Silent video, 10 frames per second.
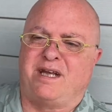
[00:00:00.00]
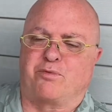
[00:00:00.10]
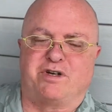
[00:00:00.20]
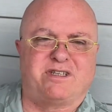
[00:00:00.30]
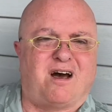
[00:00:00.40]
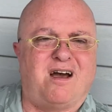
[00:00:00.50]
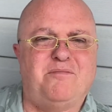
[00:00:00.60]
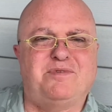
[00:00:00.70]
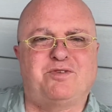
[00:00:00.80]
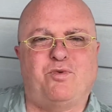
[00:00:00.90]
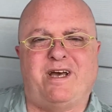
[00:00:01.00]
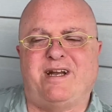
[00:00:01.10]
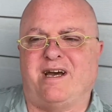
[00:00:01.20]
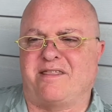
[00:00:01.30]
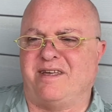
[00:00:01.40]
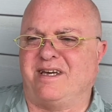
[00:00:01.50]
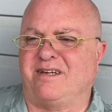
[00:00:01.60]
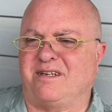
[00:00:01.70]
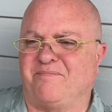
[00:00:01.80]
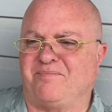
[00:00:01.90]
there were times when I
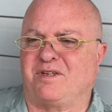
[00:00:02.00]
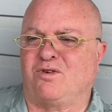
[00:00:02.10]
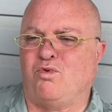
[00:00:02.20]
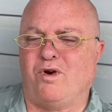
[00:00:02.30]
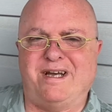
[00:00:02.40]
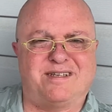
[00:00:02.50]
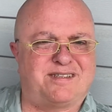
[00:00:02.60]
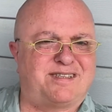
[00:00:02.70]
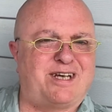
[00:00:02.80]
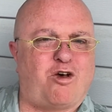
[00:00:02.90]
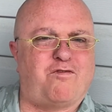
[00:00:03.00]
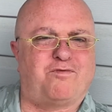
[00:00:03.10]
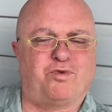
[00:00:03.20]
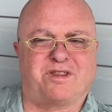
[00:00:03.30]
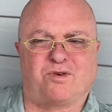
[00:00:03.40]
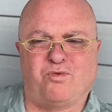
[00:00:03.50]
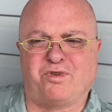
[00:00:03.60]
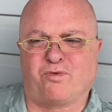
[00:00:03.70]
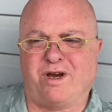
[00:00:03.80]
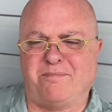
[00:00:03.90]
think quite self with
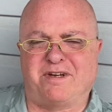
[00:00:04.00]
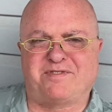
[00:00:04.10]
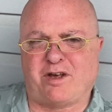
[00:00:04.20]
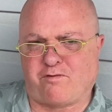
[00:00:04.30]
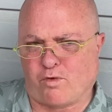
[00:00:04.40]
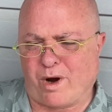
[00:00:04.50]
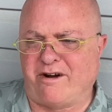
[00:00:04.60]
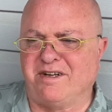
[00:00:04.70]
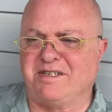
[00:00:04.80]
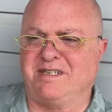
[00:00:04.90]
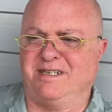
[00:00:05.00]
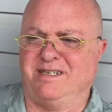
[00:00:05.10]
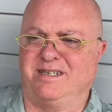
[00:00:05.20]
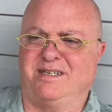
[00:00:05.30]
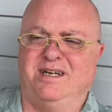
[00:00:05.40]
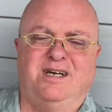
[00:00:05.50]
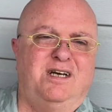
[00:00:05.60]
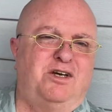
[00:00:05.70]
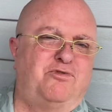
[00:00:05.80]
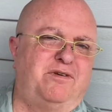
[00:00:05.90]
with quite a bit of self-awareness, he
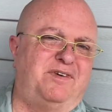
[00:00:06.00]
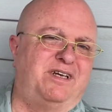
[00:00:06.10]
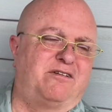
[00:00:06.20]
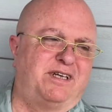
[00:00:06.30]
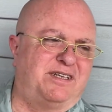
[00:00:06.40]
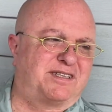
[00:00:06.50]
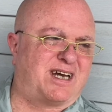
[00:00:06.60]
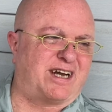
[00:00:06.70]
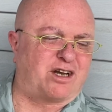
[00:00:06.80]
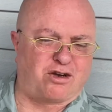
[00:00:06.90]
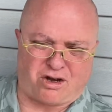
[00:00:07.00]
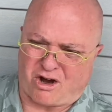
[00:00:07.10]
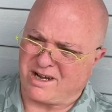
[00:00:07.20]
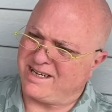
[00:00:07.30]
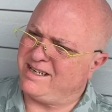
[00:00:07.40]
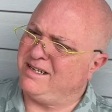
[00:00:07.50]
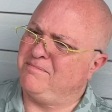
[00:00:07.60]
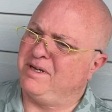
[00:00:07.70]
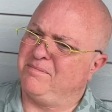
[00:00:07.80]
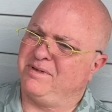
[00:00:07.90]
revealed his kind of cocky,
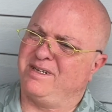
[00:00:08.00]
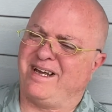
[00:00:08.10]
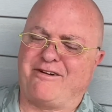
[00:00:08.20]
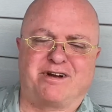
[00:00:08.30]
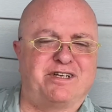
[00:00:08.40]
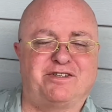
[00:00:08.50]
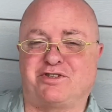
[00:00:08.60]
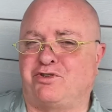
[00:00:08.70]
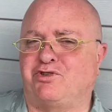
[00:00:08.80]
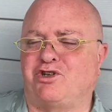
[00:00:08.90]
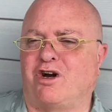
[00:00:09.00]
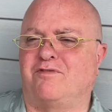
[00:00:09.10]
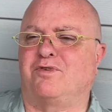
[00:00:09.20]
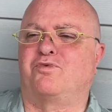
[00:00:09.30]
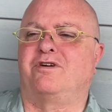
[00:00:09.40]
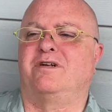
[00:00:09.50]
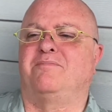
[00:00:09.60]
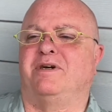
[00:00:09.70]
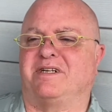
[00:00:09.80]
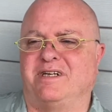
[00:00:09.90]
maybe arrogant is too strong of a
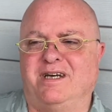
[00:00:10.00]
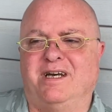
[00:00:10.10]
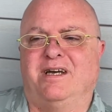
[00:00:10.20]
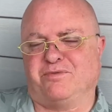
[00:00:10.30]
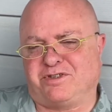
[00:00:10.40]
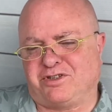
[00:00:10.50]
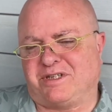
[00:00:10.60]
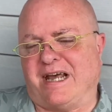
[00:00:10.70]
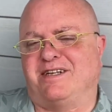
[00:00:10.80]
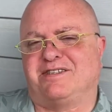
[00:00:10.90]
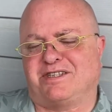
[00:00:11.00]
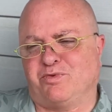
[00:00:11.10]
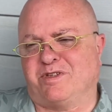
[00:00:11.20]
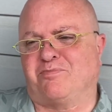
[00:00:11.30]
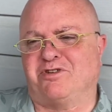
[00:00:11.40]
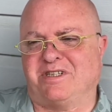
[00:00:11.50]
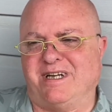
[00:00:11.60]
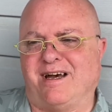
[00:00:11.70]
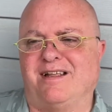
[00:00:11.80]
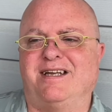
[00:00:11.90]
word, but was just edges to his
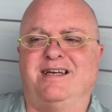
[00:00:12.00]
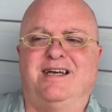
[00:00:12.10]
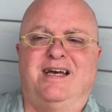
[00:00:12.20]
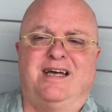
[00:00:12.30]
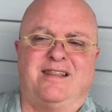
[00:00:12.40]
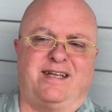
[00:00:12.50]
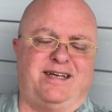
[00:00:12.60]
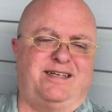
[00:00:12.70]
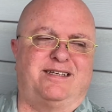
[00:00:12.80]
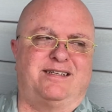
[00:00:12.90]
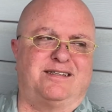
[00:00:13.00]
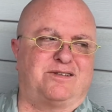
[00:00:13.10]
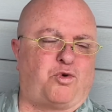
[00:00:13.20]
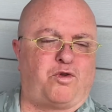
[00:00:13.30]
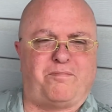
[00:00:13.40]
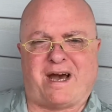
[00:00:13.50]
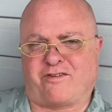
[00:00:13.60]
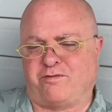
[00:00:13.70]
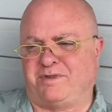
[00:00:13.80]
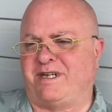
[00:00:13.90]
personality that he didn't hold
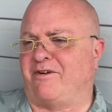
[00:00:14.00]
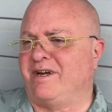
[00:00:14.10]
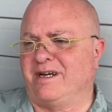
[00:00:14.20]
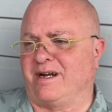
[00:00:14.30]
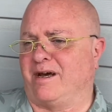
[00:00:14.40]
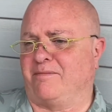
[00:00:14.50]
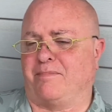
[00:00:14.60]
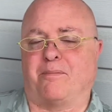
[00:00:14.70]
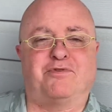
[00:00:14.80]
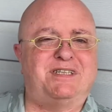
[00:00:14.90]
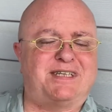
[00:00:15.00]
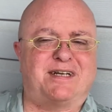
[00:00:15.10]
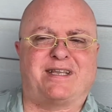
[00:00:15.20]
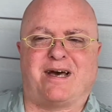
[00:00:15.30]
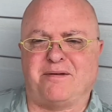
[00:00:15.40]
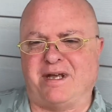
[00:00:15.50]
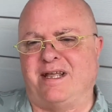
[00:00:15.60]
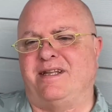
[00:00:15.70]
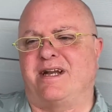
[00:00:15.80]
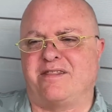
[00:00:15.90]
back from sharing, and I appreciated that.
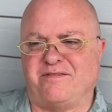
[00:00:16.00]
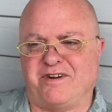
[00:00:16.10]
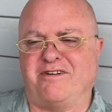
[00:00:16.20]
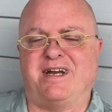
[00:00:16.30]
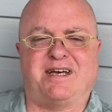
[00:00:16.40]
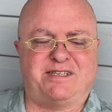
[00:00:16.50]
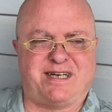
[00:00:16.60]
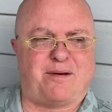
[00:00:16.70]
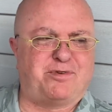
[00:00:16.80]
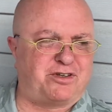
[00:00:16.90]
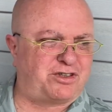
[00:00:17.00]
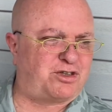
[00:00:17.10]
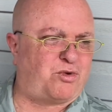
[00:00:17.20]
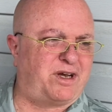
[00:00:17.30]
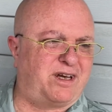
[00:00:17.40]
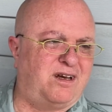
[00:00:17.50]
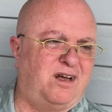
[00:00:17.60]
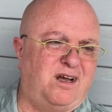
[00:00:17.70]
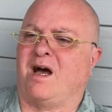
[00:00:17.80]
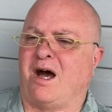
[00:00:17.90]
And then in the very next chapter, showing
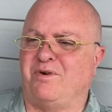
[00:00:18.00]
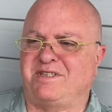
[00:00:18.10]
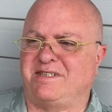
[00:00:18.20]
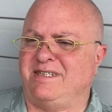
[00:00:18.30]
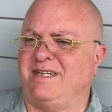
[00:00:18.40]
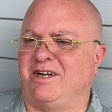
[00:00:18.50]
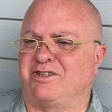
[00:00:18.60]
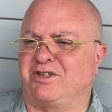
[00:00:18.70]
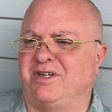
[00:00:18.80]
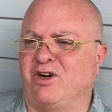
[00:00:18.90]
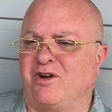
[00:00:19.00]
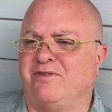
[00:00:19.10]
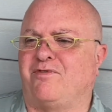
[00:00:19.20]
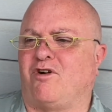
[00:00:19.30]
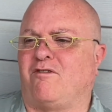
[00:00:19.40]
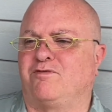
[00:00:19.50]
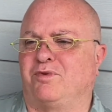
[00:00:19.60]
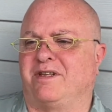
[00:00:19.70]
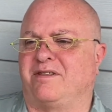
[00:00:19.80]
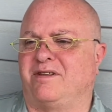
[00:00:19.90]
how as a teenager he got involved
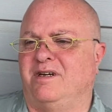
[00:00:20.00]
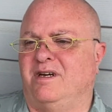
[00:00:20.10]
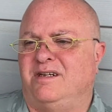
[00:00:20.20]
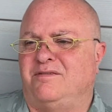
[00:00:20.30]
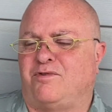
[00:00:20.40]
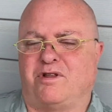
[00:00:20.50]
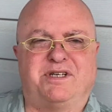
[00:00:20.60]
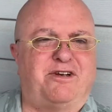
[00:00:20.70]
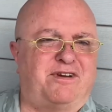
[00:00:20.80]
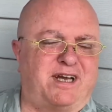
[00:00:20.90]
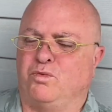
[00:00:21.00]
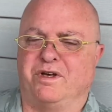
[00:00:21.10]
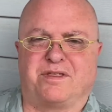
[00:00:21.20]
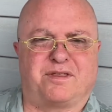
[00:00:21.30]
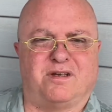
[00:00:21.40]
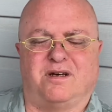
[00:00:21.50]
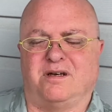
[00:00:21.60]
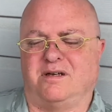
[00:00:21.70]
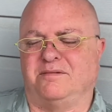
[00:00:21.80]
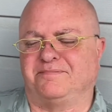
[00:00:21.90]
with volunteering with
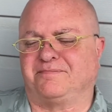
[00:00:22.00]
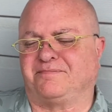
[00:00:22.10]
um,